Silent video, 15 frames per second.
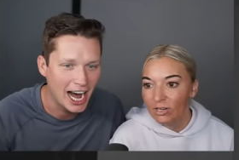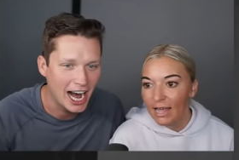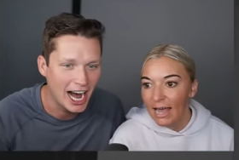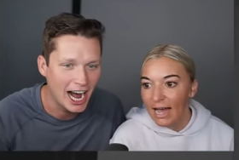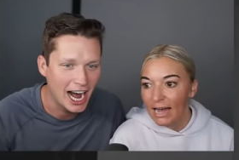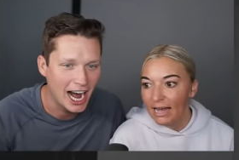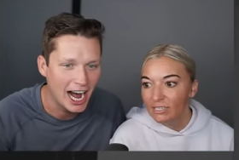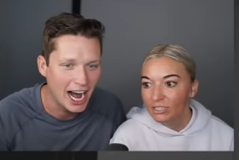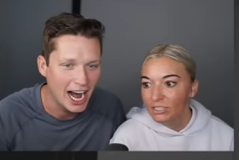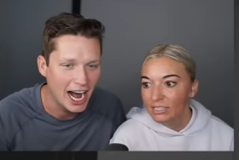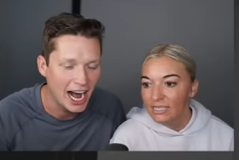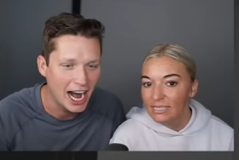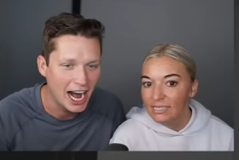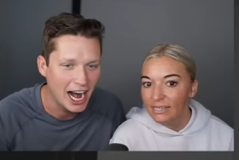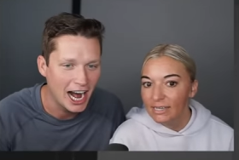Speaker 1: cat. She
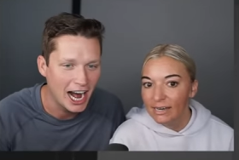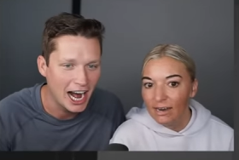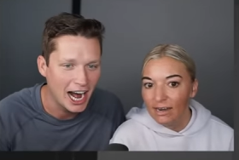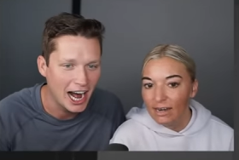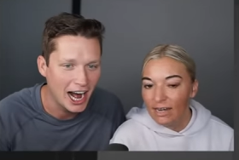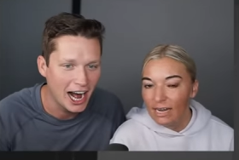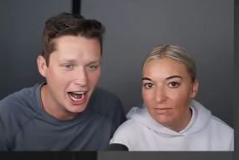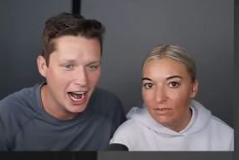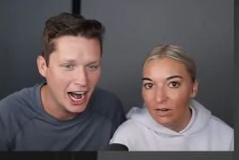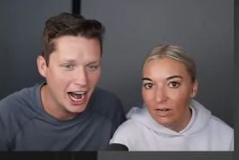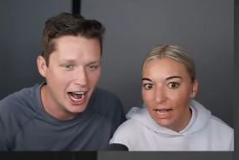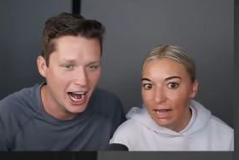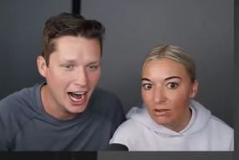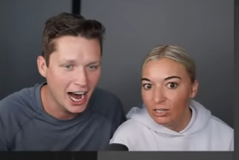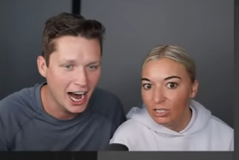doesn't get on any of our
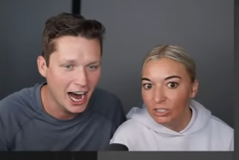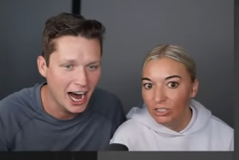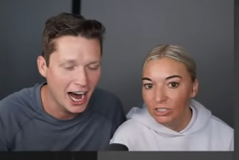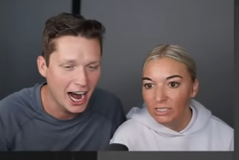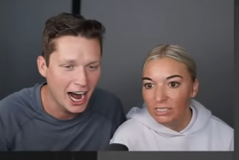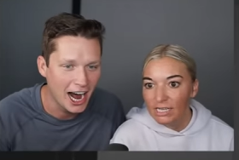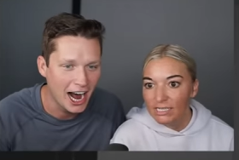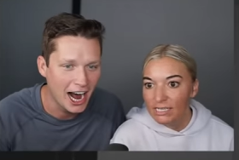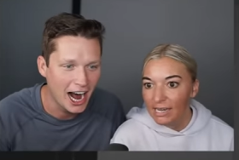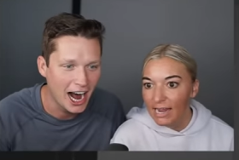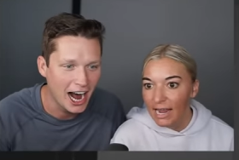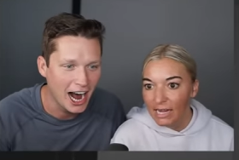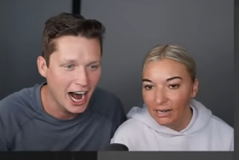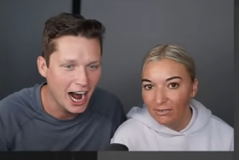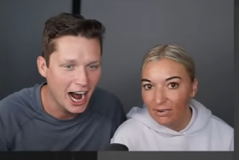counters. She doesn't
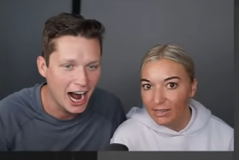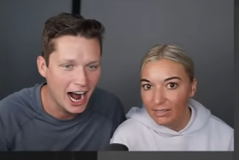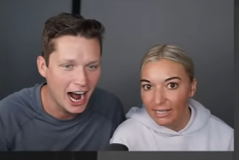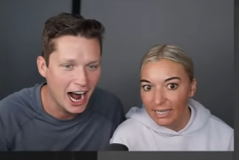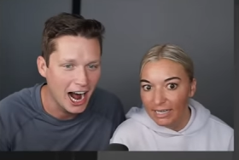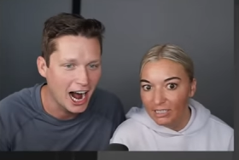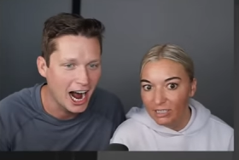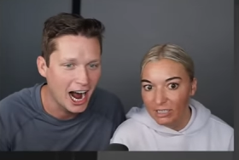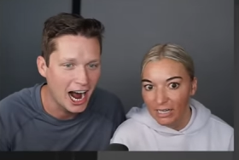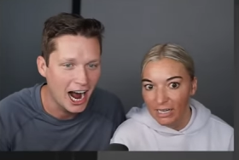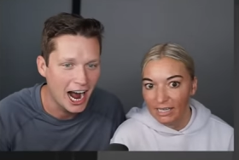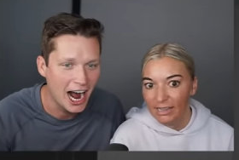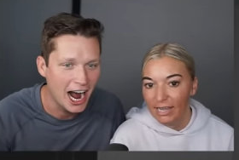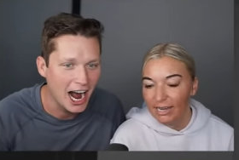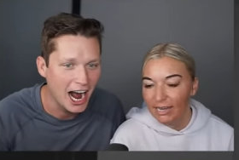hang around the
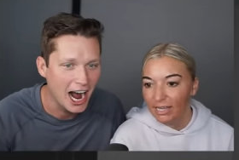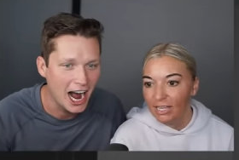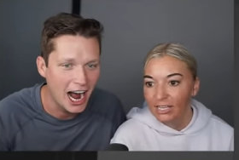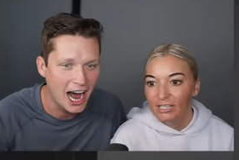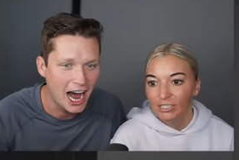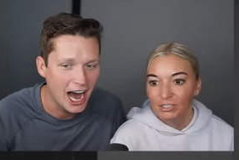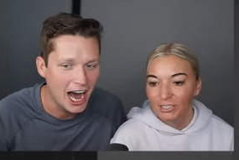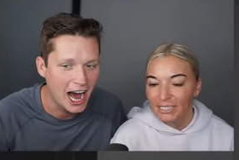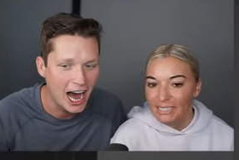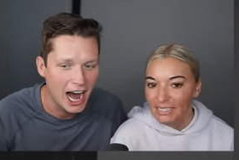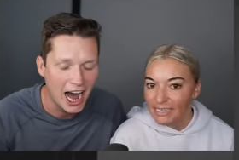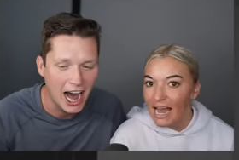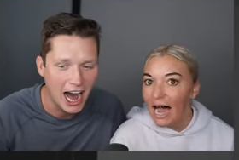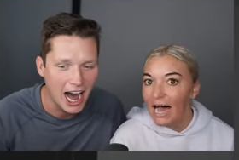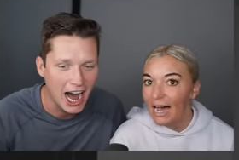kitchen. Like she does
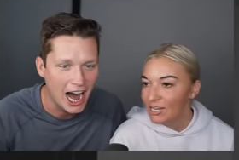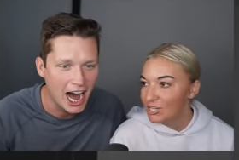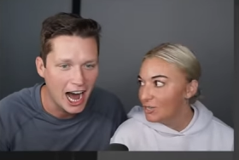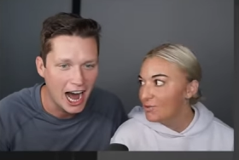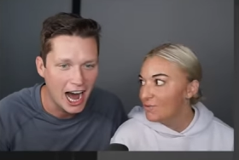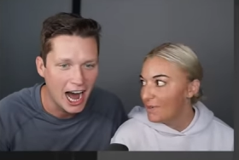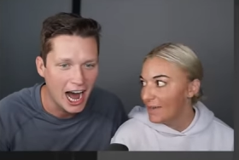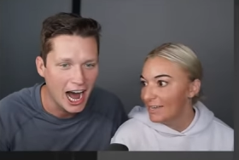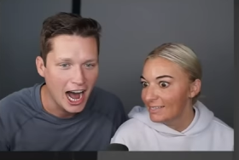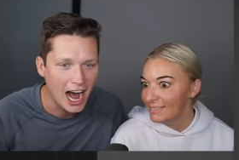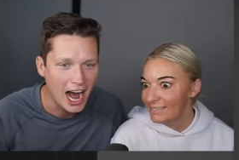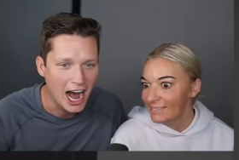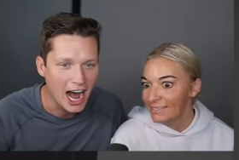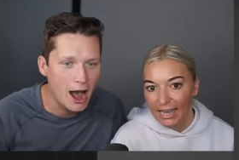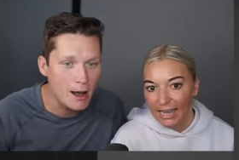not do this.
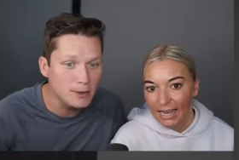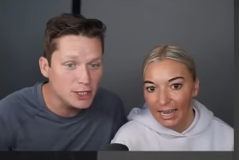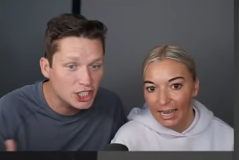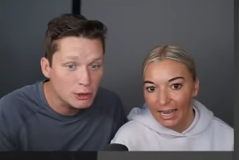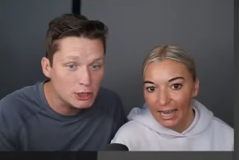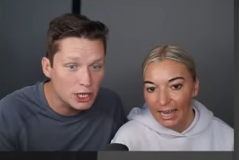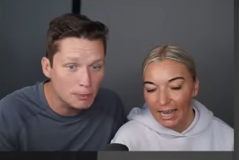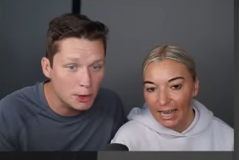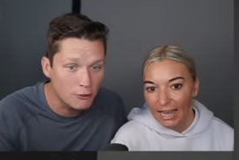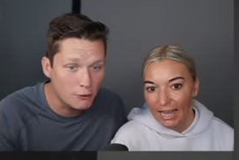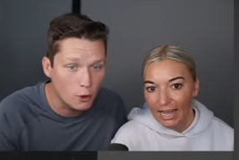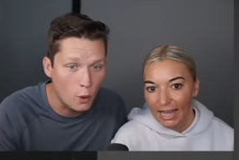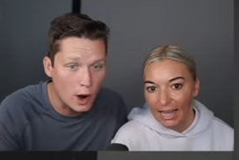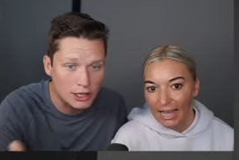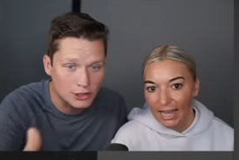
Speaker 2: I mean, she was up there
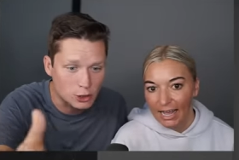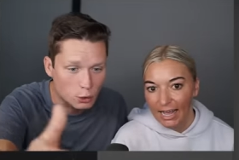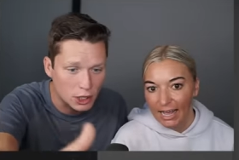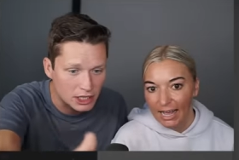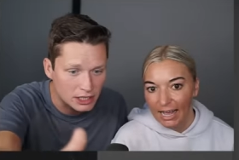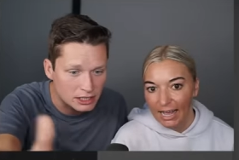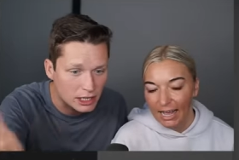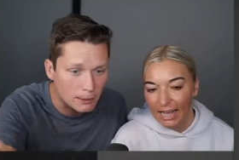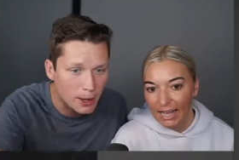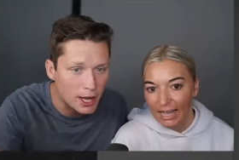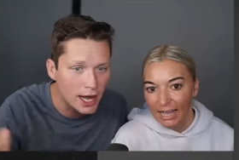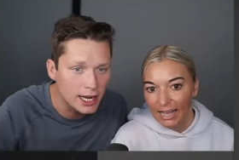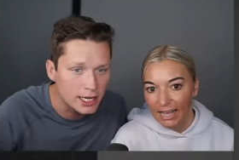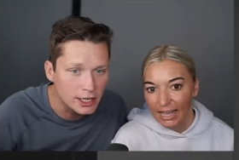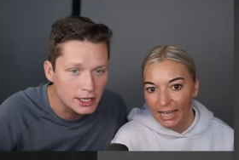for a while, so we're gonna skip
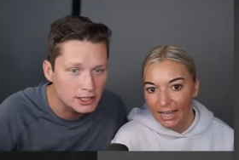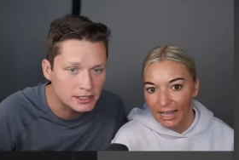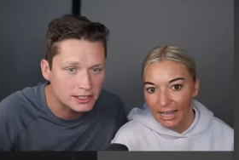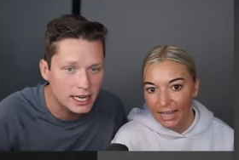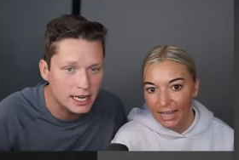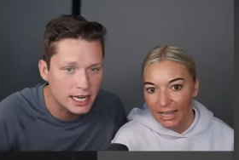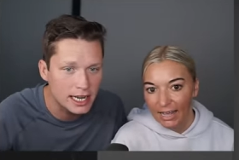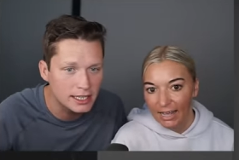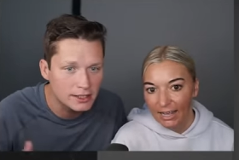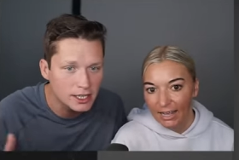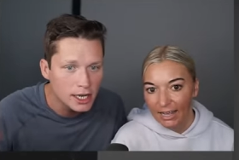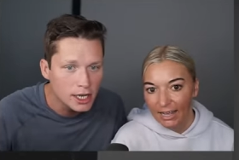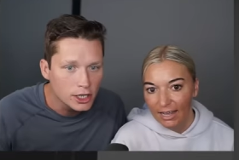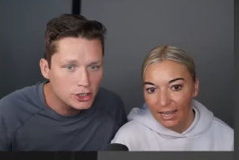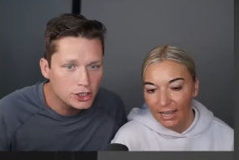ahead here in a second. It
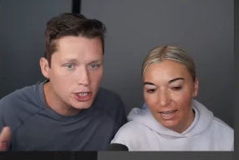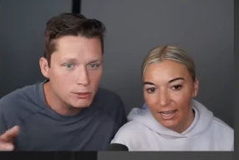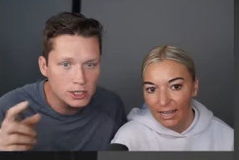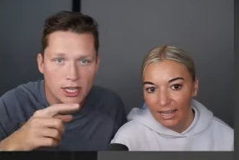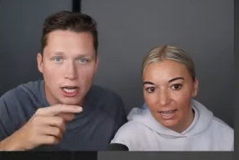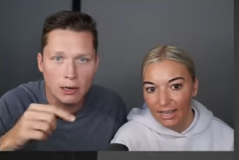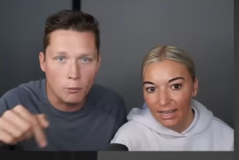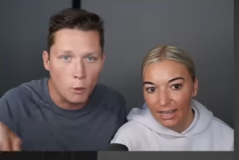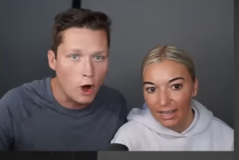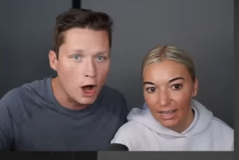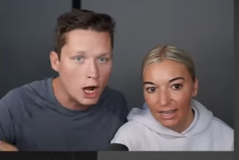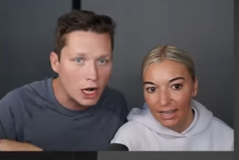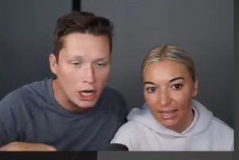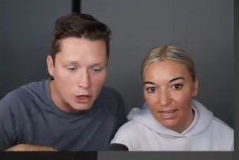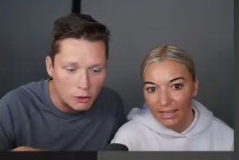she was up
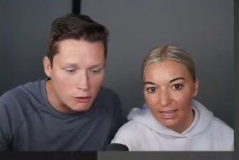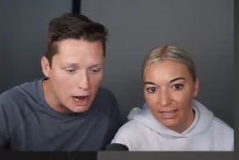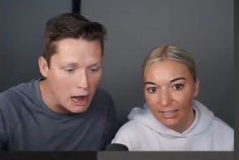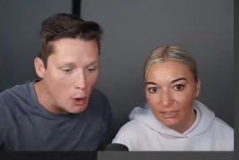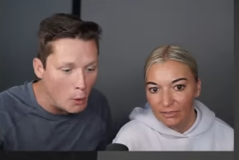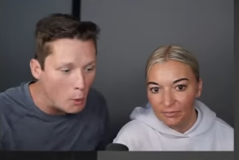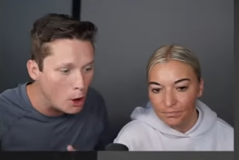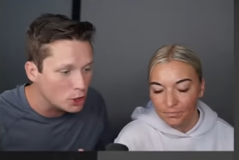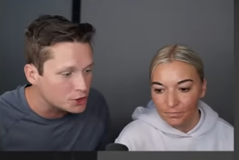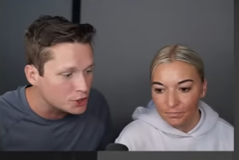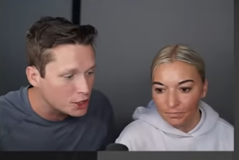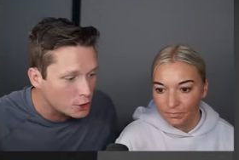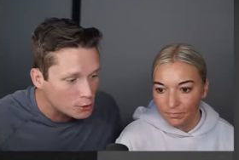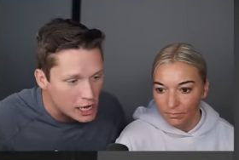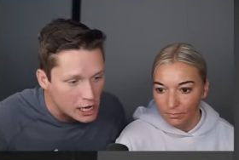walking around,
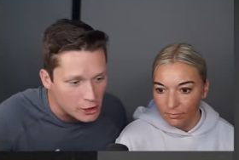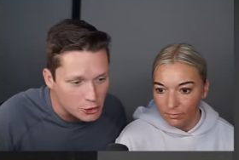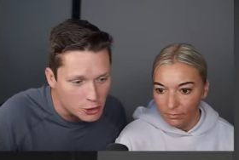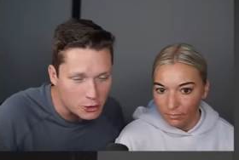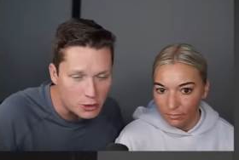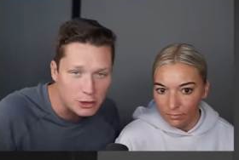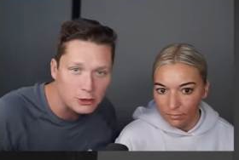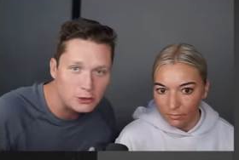waltzing around, doing her